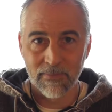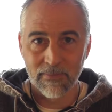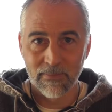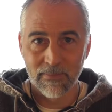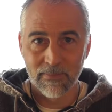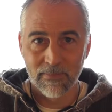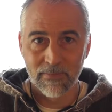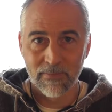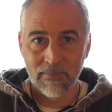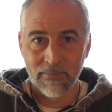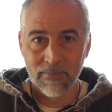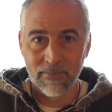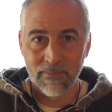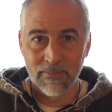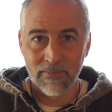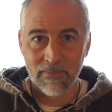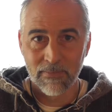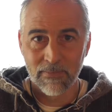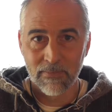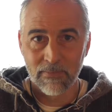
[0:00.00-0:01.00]

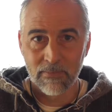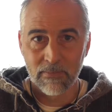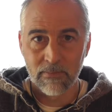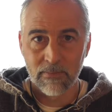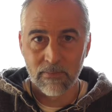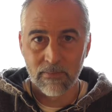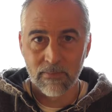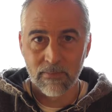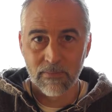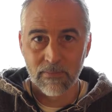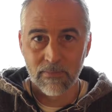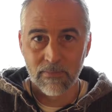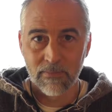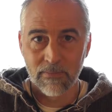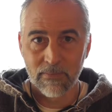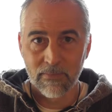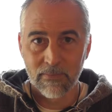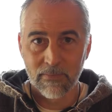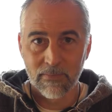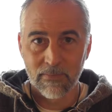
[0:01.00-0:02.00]

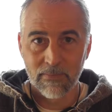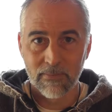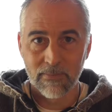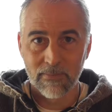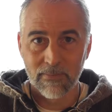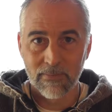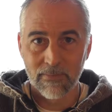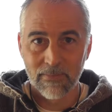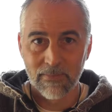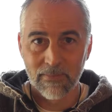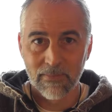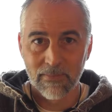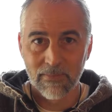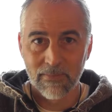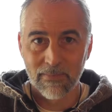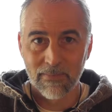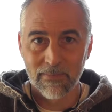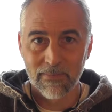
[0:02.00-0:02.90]
(silence)